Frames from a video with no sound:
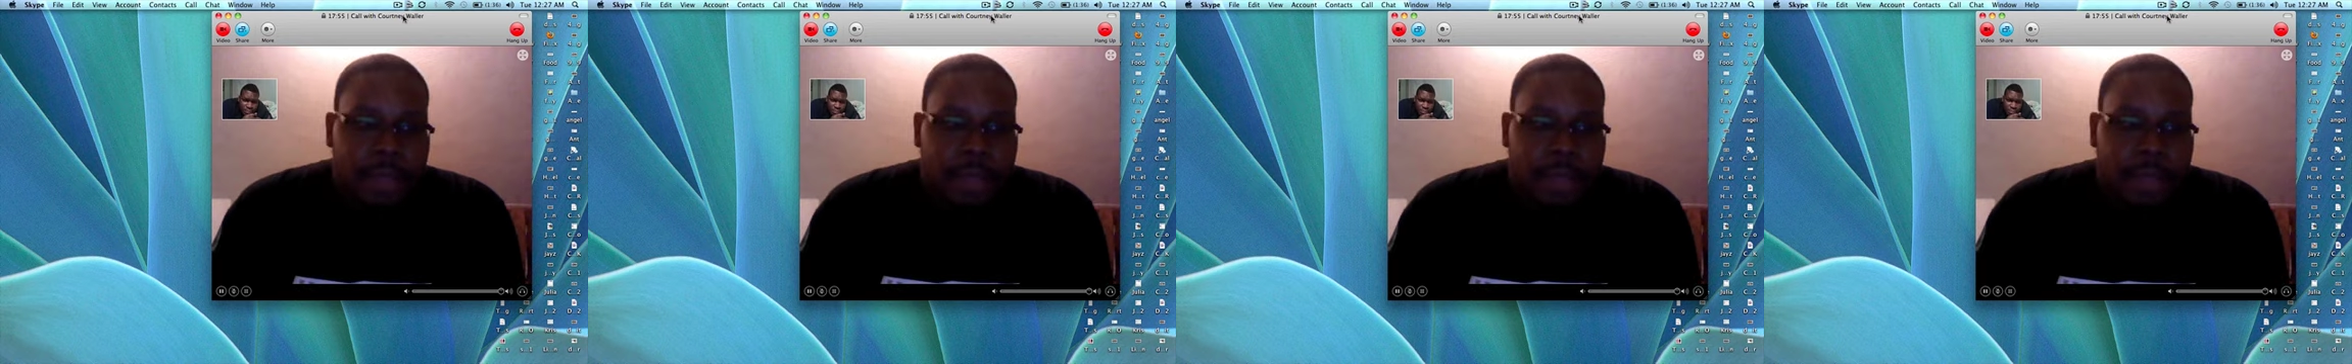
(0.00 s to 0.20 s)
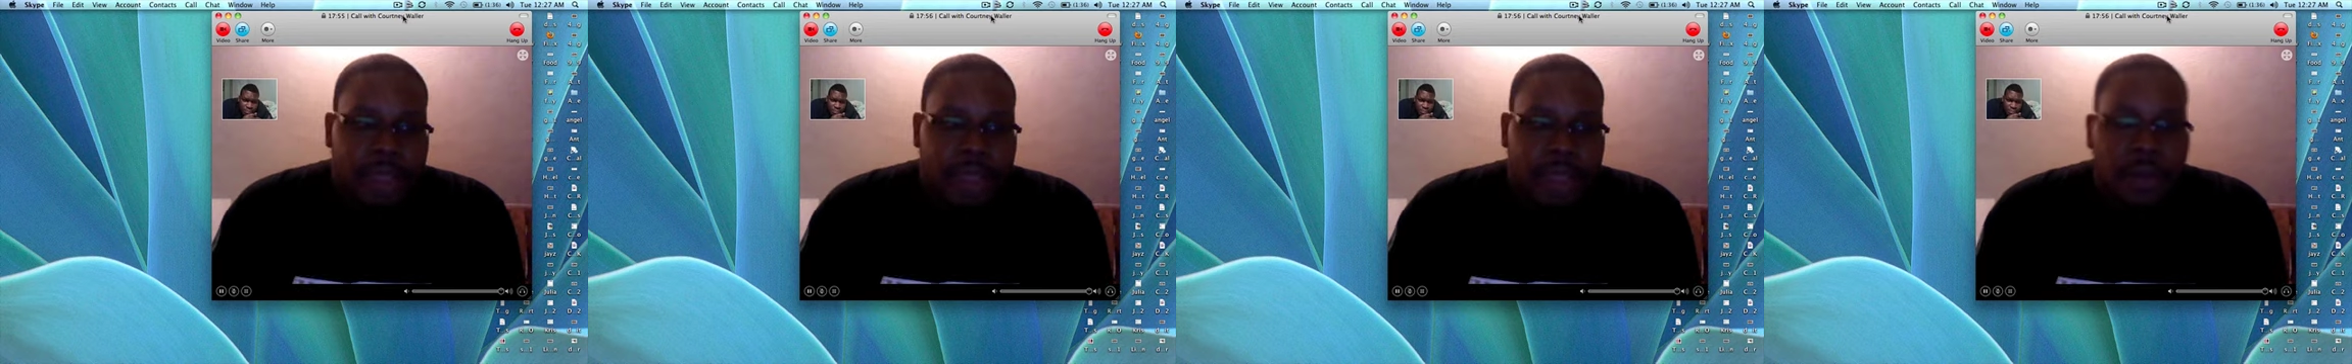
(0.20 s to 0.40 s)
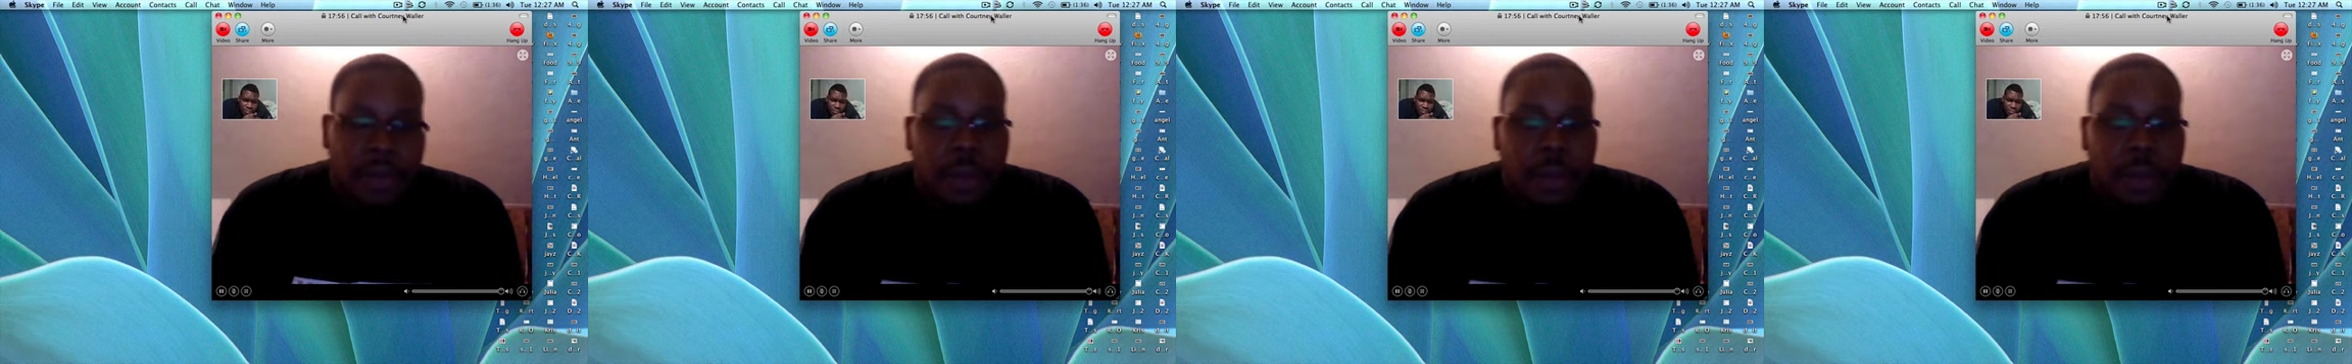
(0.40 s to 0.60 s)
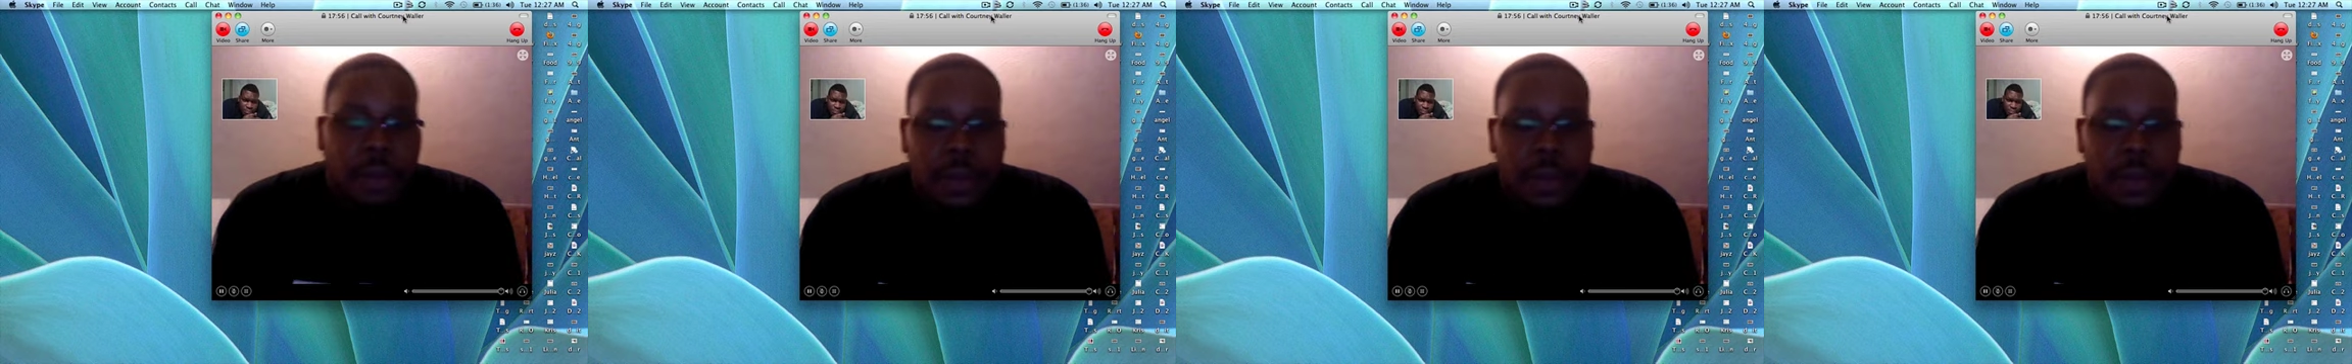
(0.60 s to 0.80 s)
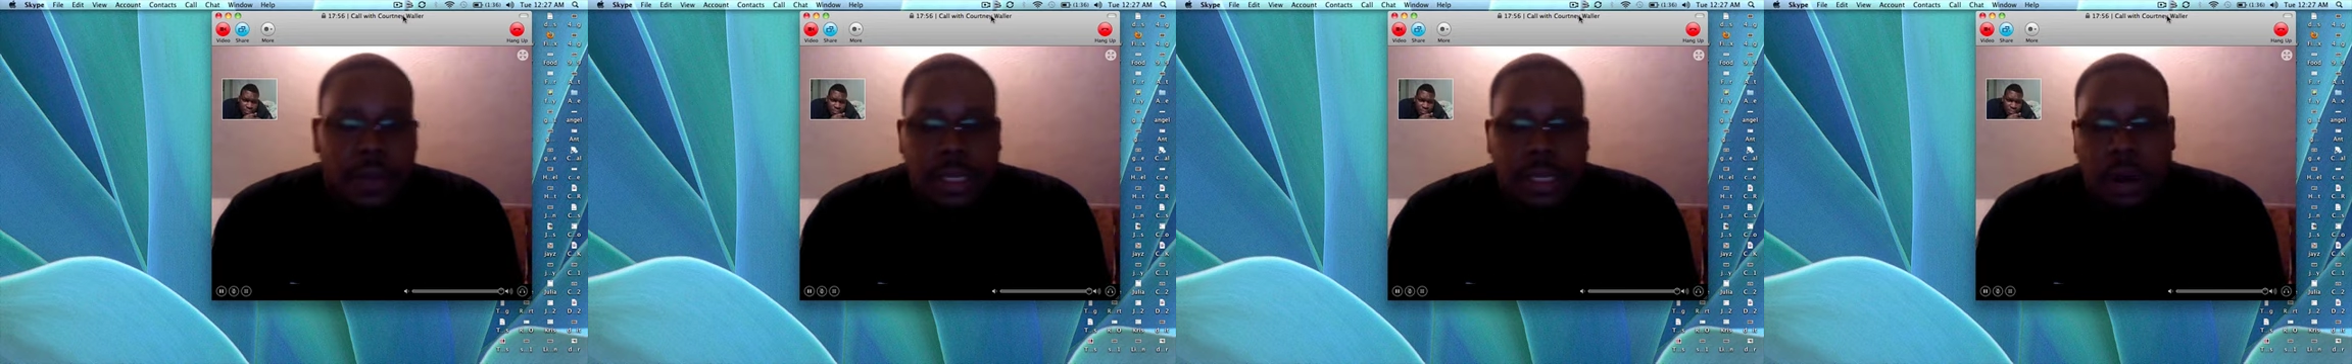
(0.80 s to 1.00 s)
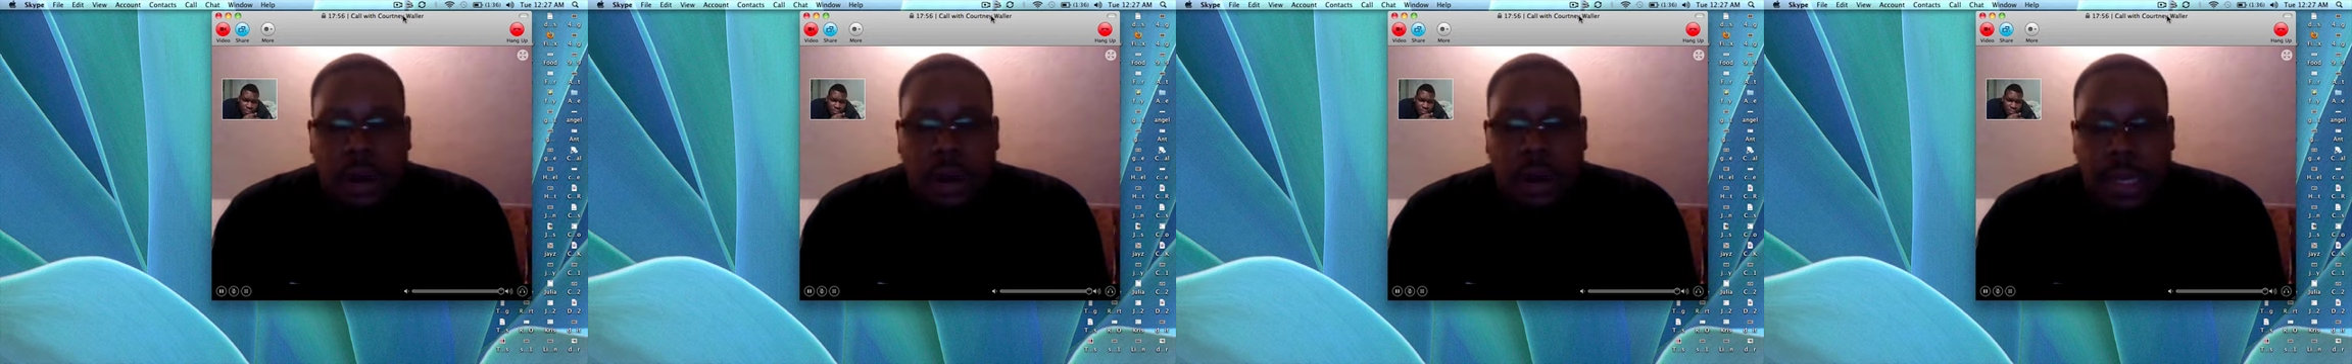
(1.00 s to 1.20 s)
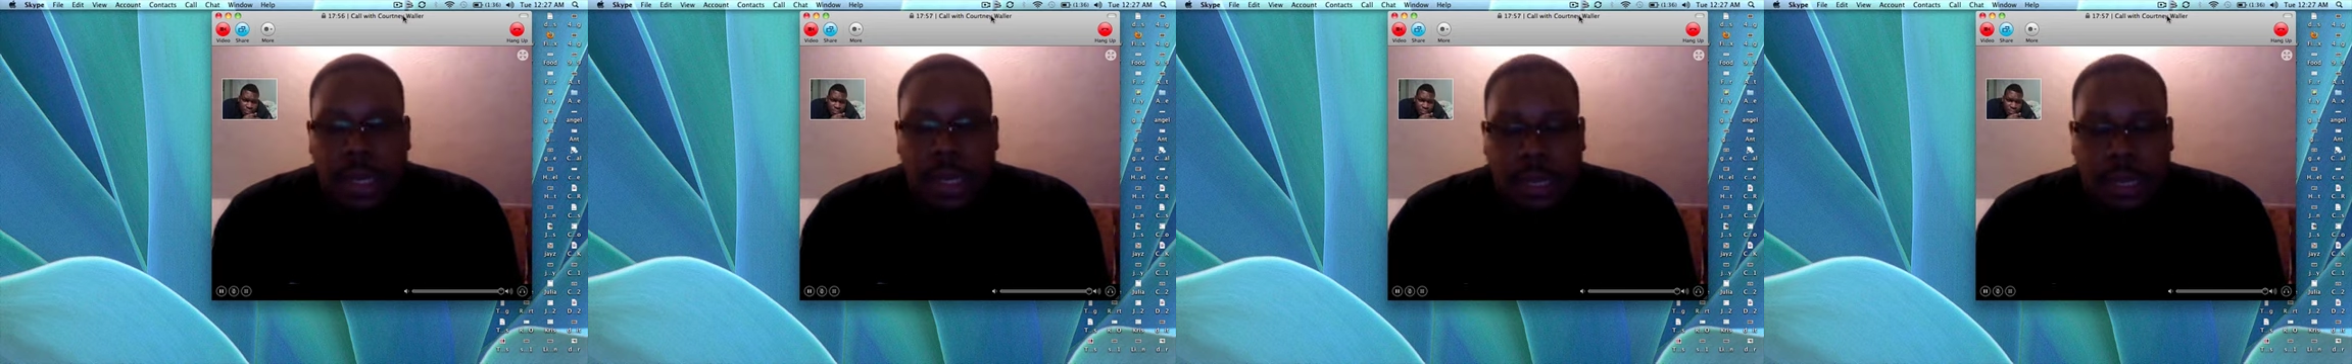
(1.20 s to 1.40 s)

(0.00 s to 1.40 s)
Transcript: If the person, all right,